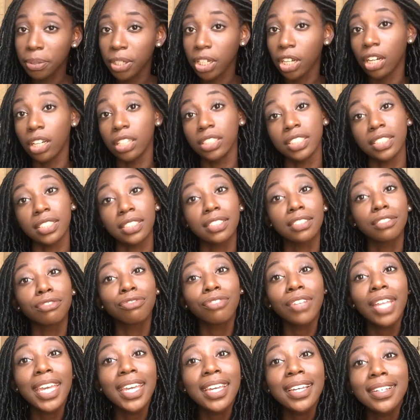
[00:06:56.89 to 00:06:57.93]
It causes
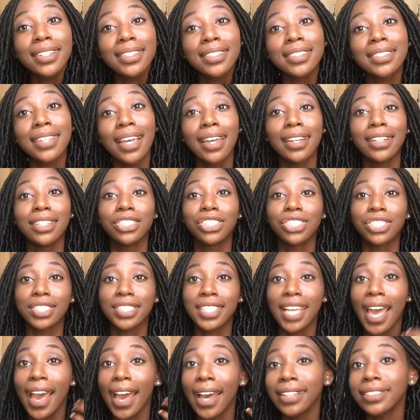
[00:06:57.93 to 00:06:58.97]
flakes, and it
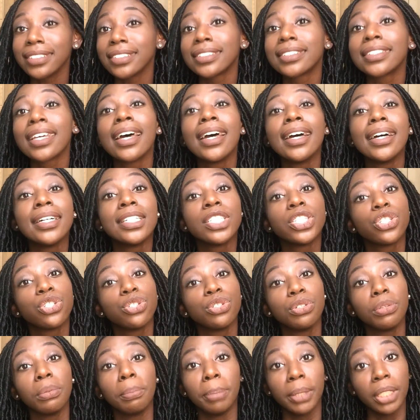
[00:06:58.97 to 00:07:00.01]
just adds to